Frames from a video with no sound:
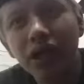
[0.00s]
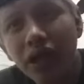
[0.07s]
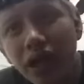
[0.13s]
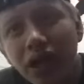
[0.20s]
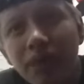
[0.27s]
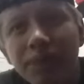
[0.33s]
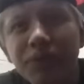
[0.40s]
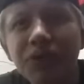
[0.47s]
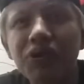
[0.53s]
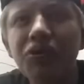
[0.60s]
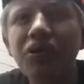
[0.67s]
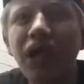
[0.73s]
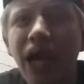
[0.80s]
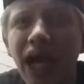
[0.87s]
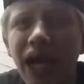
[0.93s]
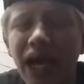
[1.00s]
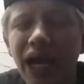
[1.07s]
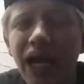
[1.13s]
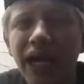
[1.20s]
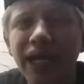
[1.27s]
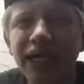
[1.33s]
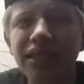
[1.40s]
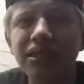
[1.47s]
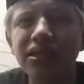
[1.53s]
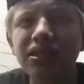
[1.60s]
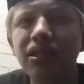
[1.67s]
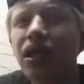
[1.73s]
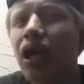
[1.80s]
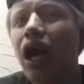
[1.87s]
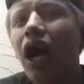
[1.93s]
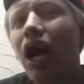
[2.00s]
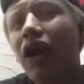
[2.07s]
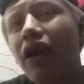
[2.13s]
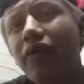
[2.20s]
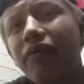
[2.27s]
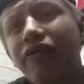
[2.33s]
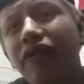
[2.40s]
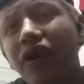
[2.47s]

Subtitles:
What up, you guys? All right,